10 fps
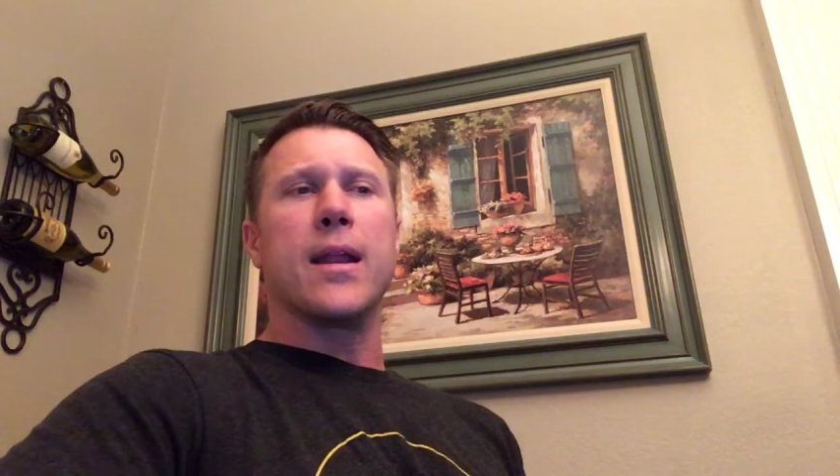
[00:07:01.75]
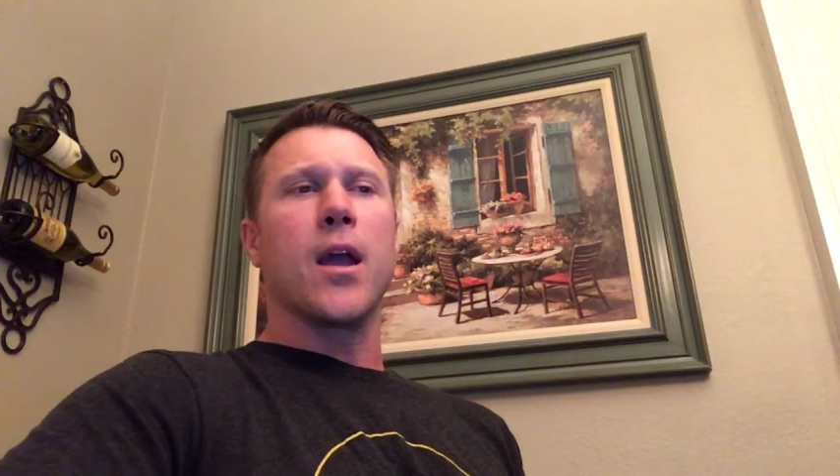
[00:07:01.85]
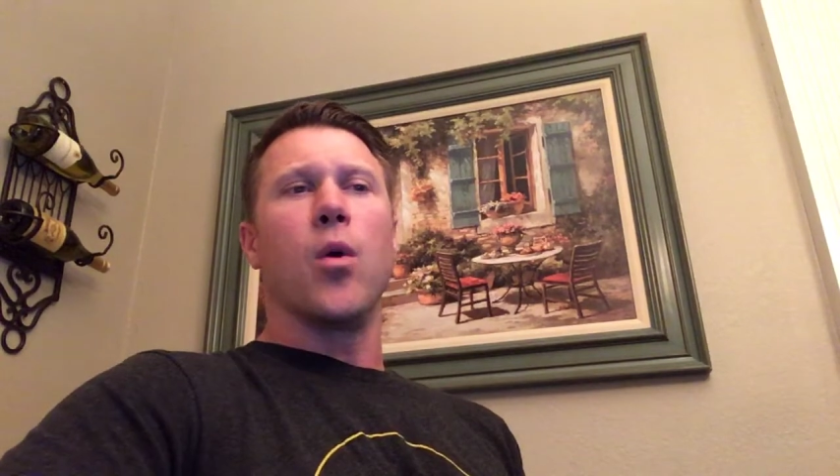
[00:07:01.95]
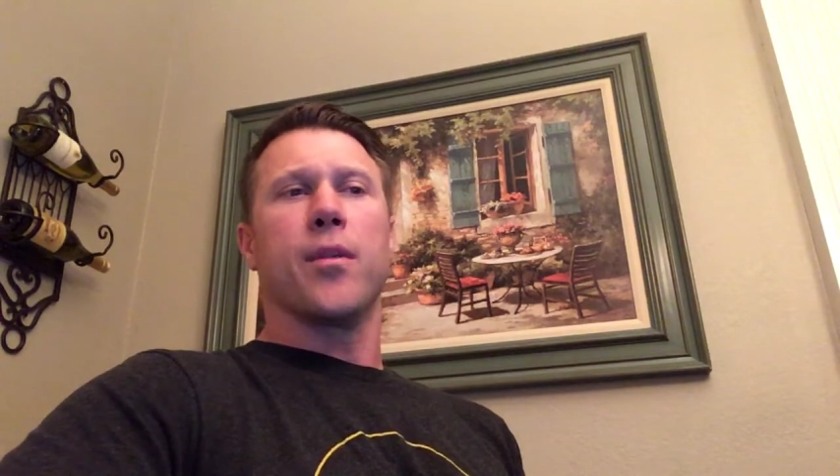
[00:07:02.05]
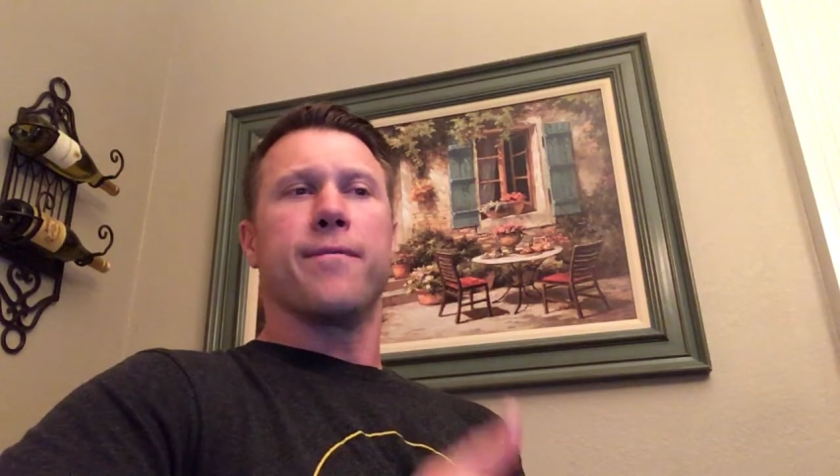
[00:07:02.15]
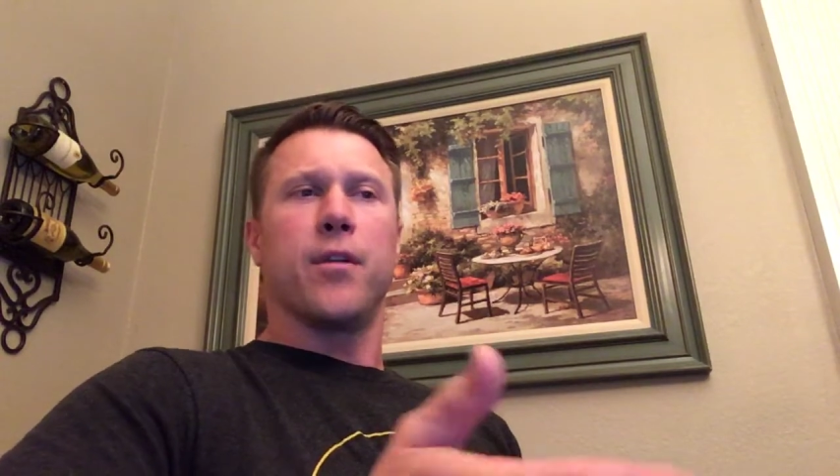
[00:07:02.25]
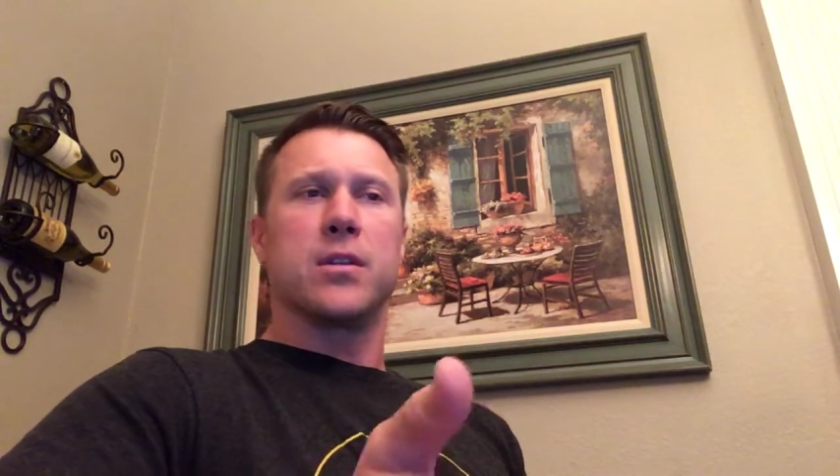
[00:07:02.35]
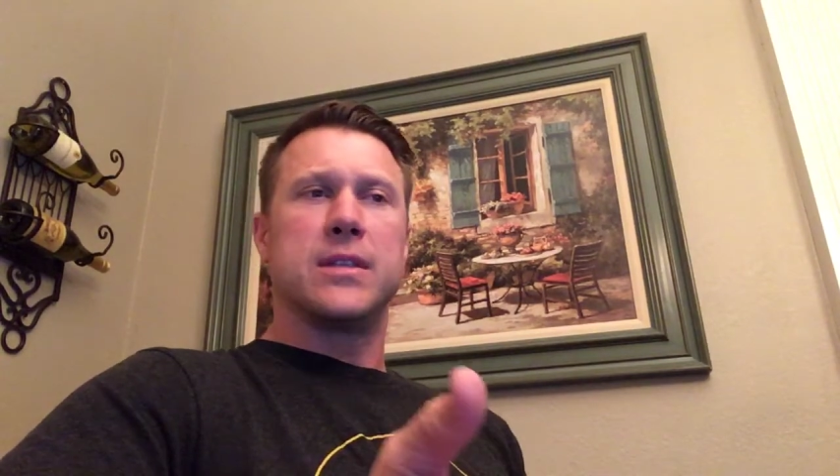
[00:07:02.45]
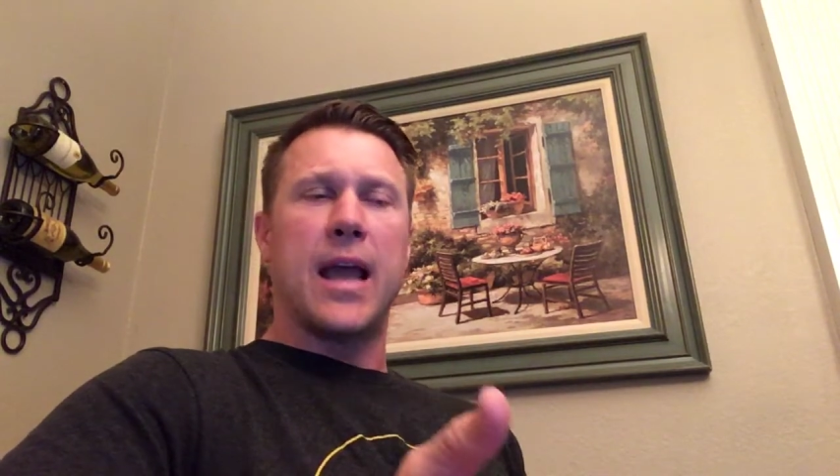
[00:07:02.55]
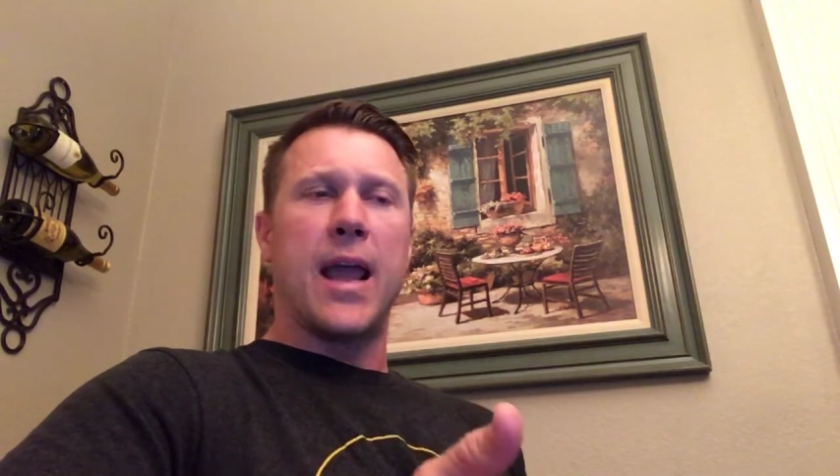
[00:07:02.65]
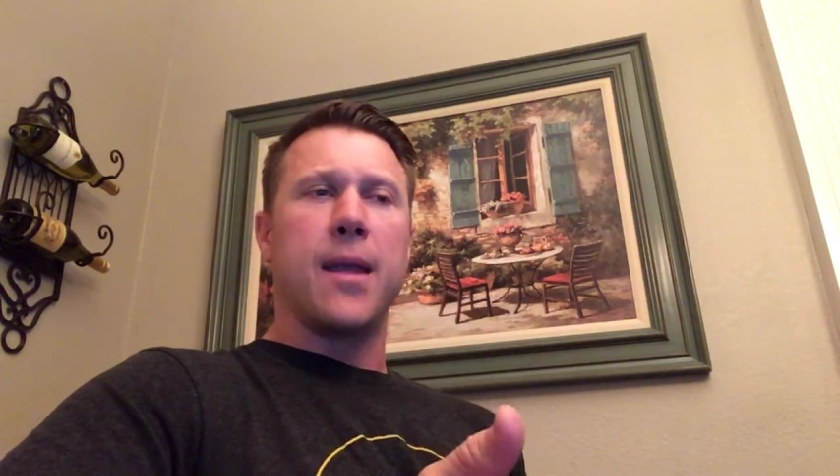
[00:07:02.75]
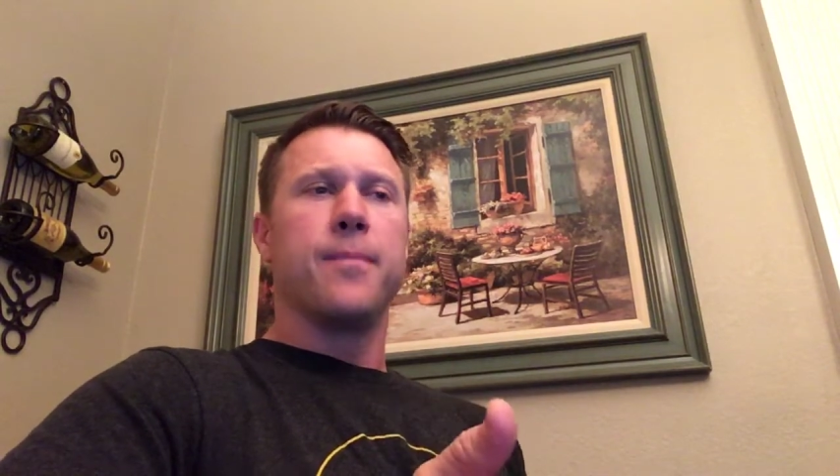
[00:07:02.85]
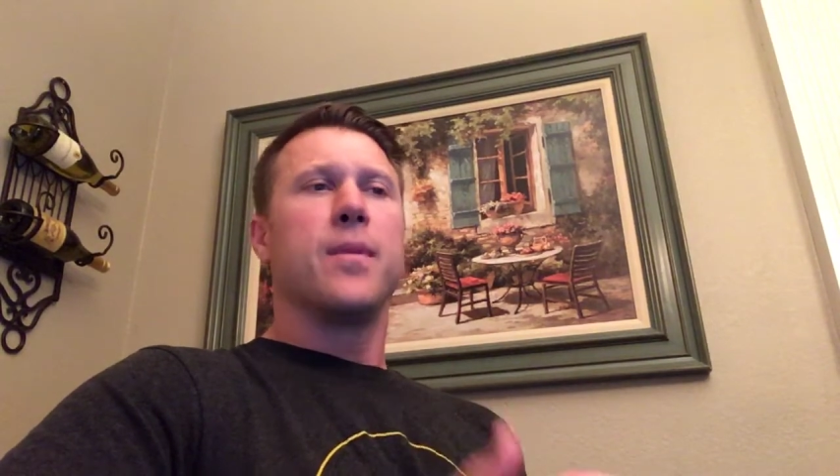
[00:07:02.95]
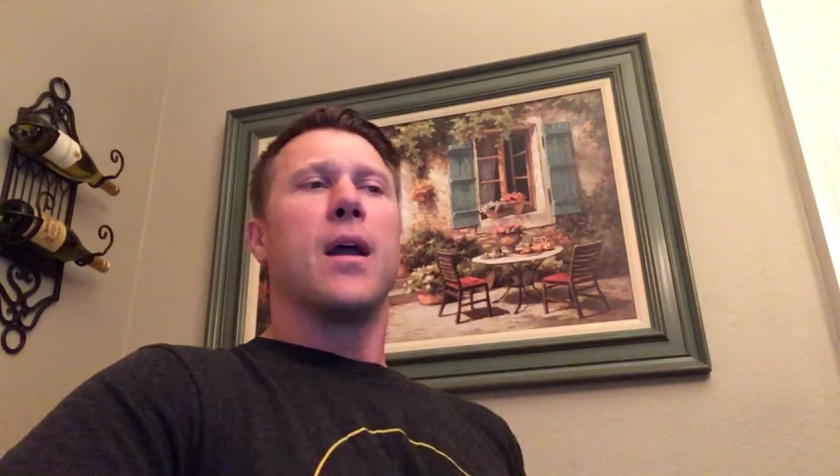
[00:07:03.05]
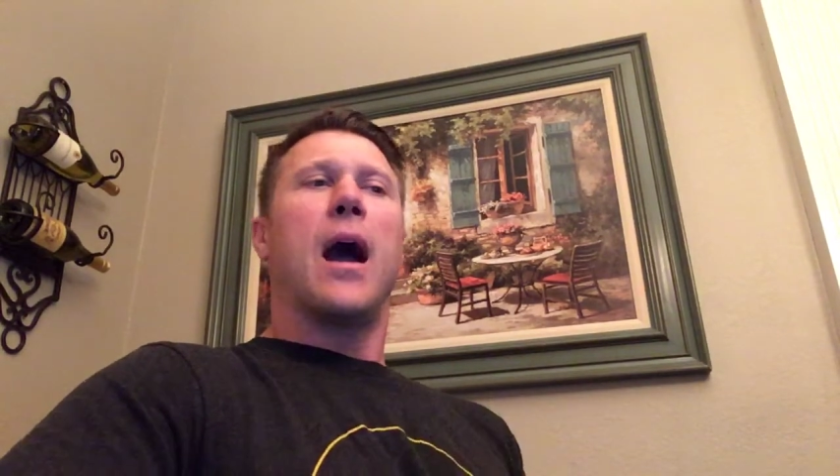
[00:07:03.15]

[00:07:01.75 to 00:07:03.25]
to go on the first day.